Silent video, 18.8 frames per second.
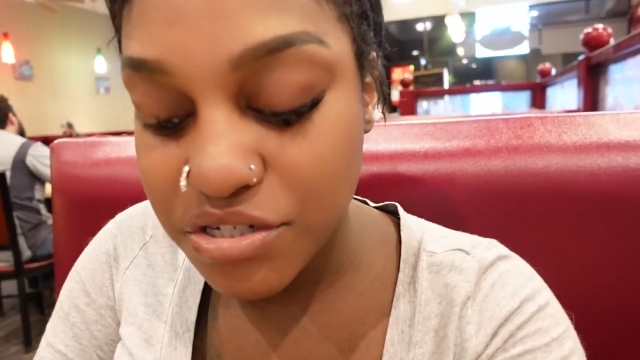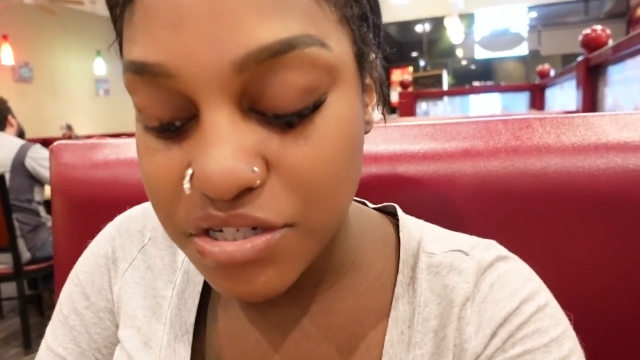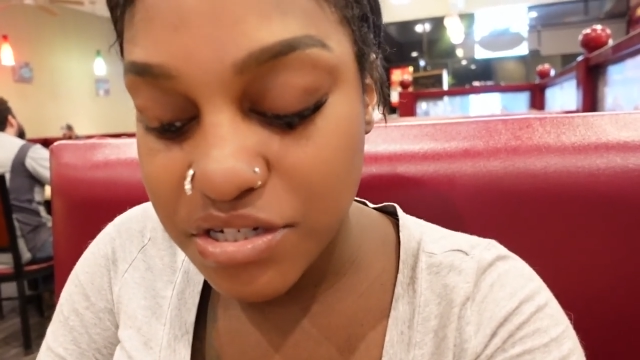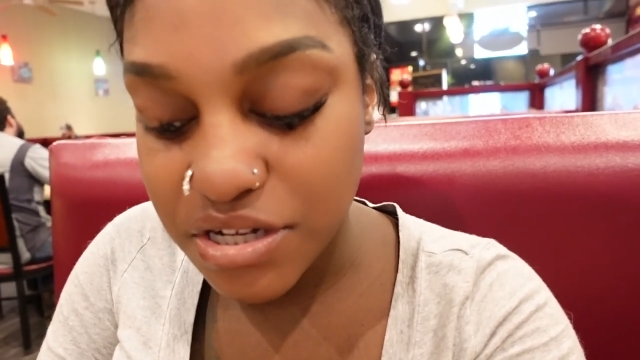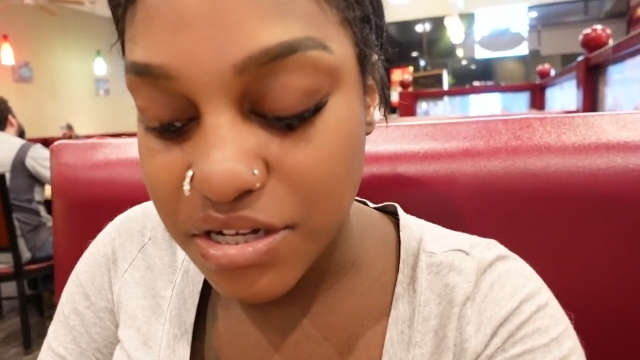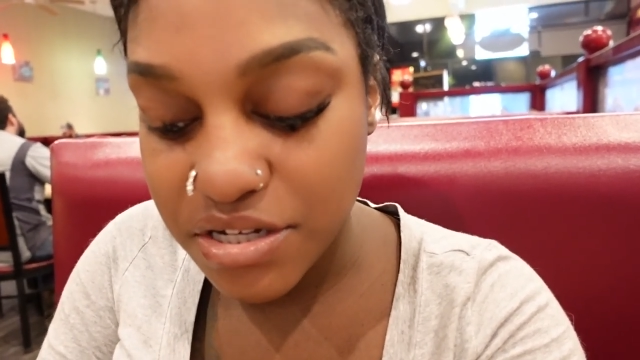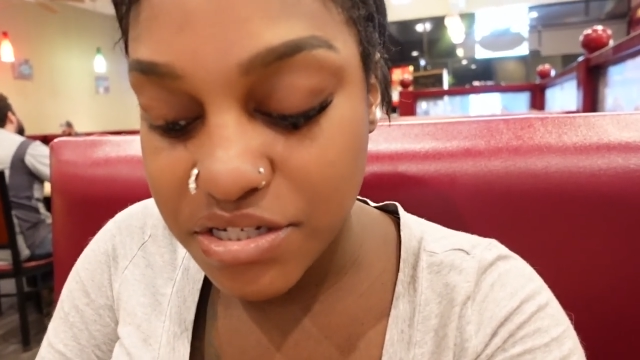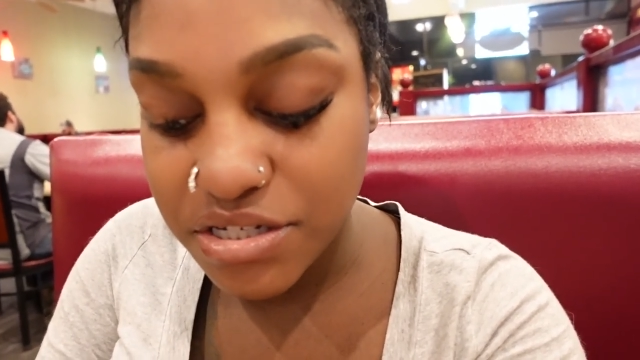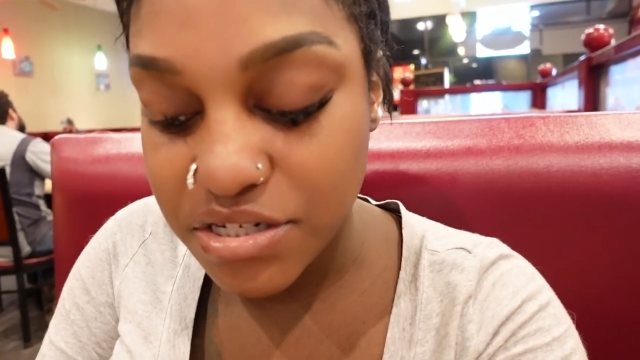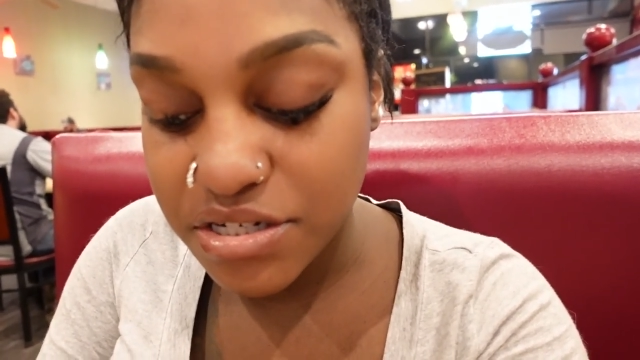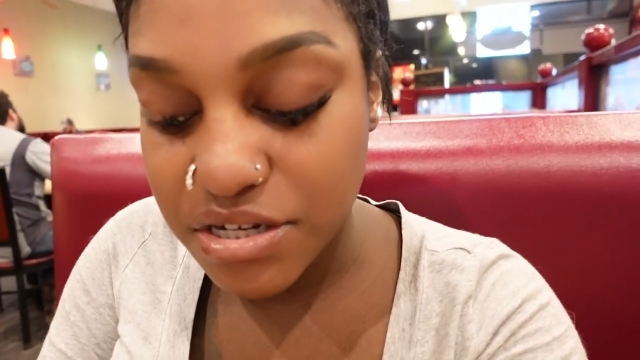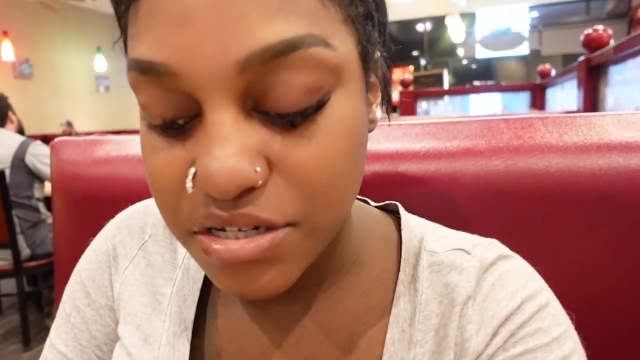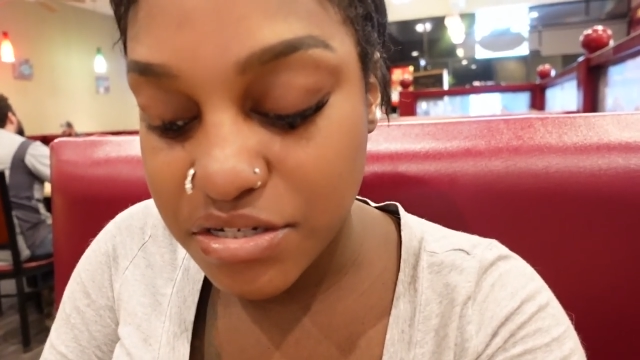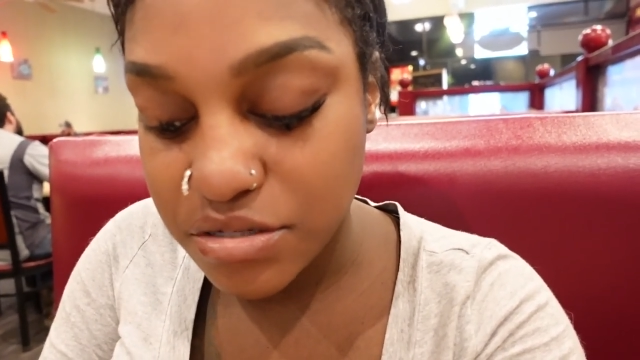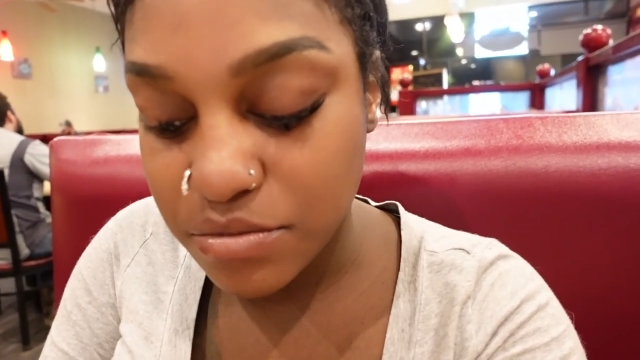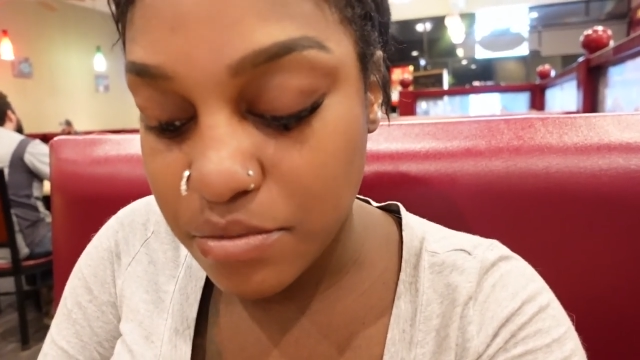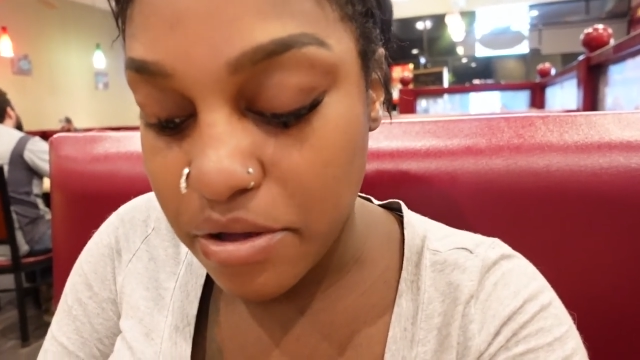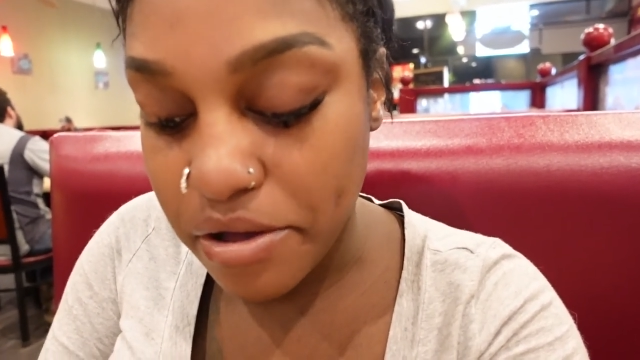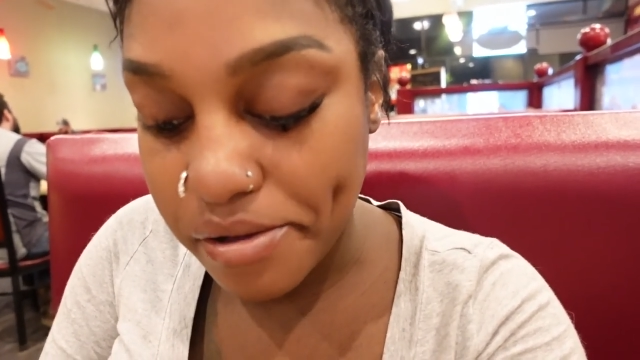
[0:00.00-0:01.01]
just like a 10-day
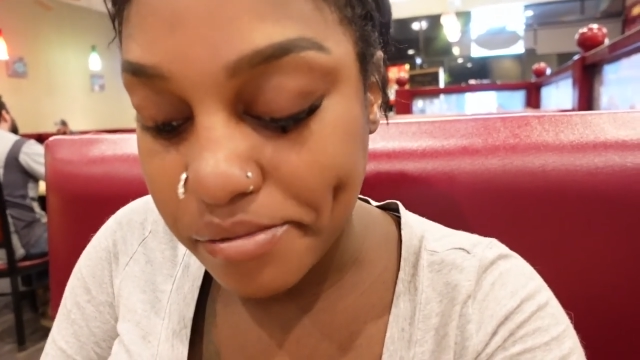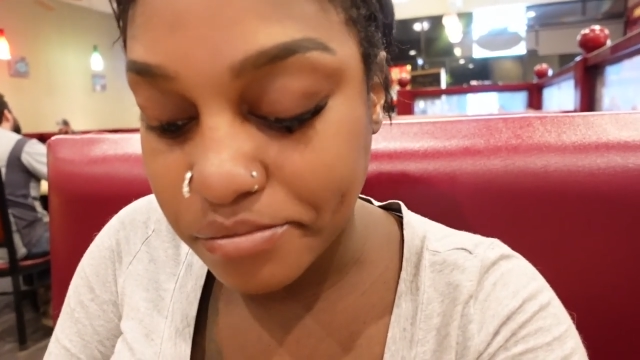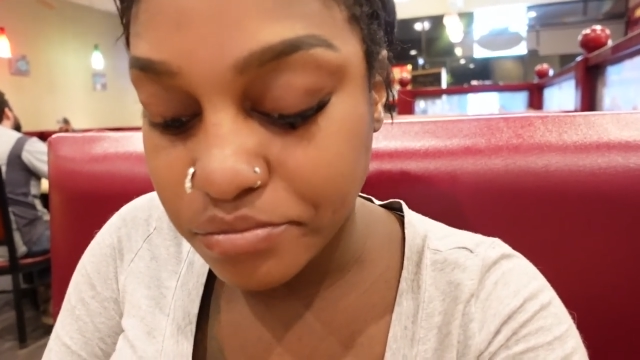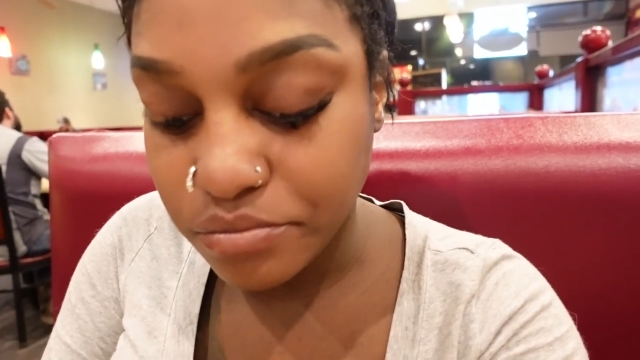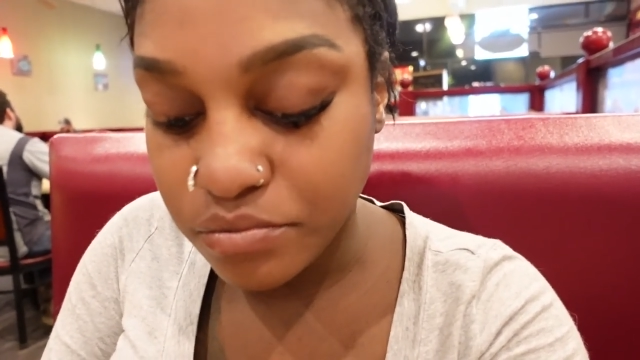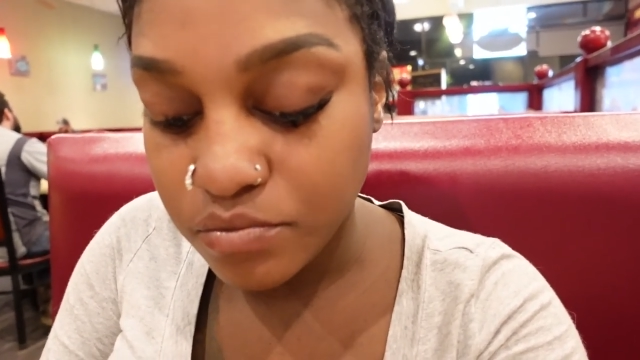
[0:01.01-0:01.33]
supply.